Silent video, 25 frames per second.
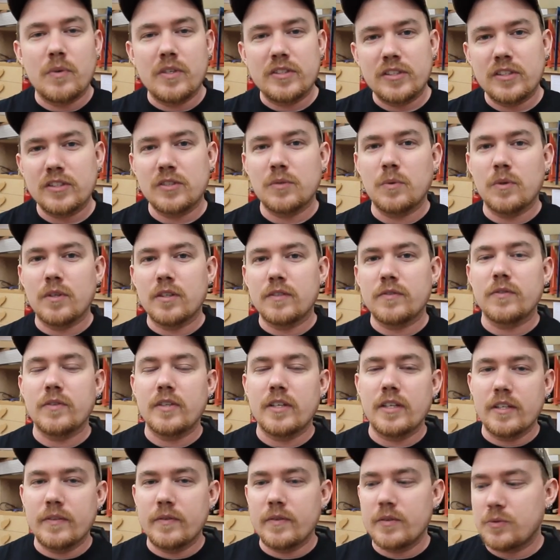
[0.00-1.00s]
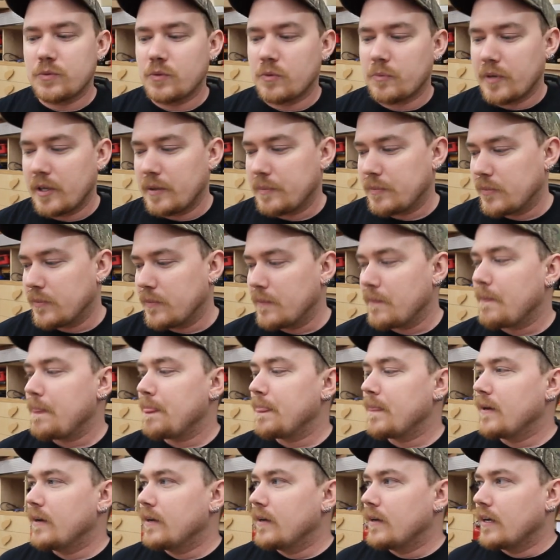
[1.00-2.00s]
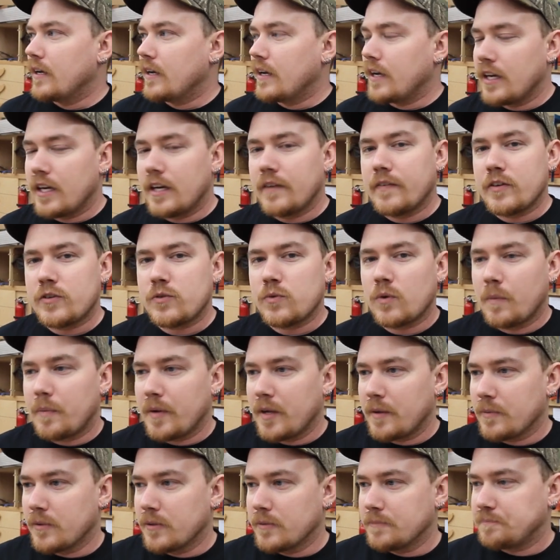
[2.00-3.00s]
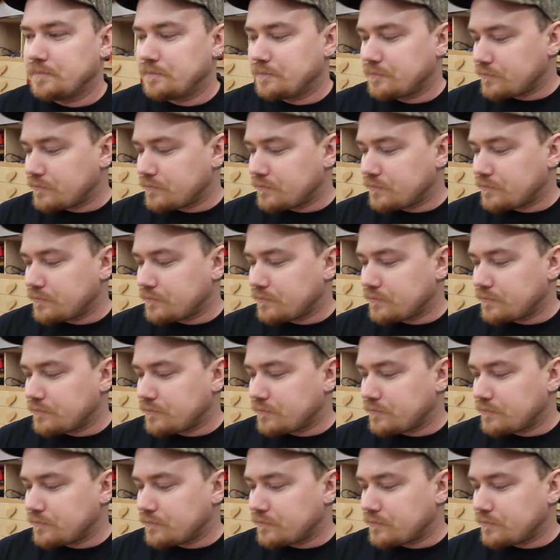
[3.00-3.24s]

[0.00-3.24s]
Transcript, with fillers: what doesn't work for individual people. Individual people.